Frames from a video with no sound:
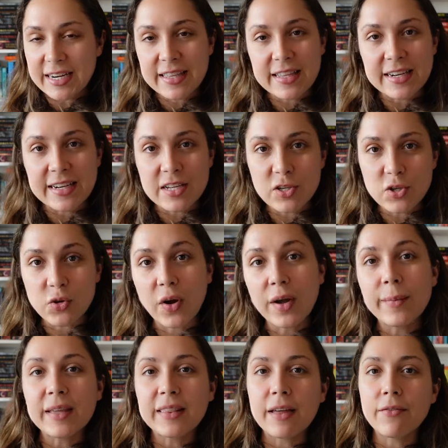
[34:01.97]
and then
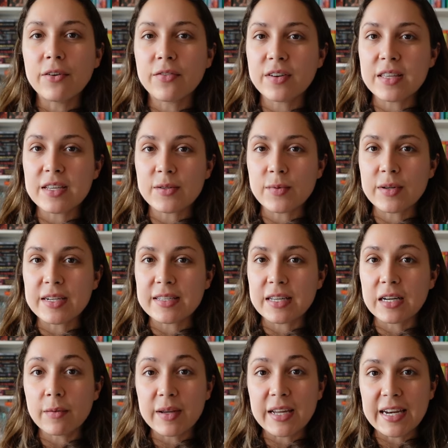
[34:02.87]
enjoyment level for this one is
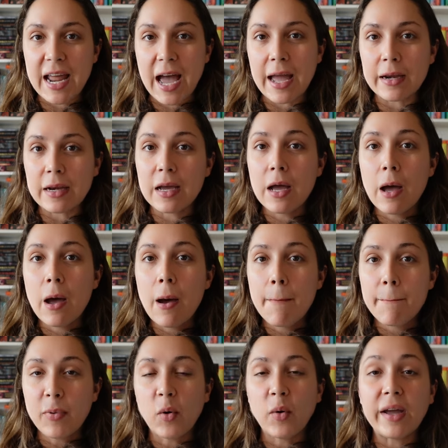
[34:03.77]
going to be a
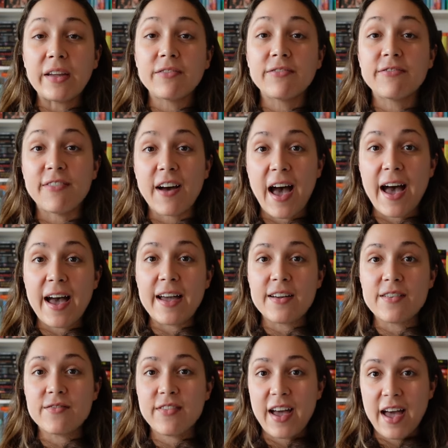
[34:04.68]

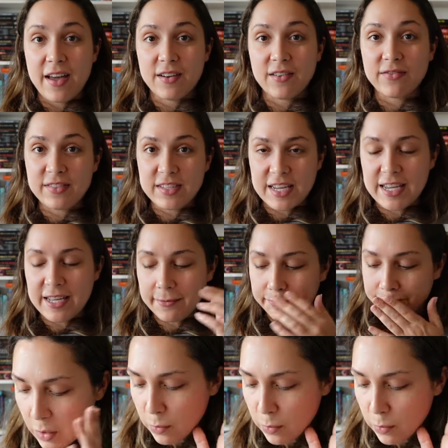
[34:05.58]
9.5 out of 10,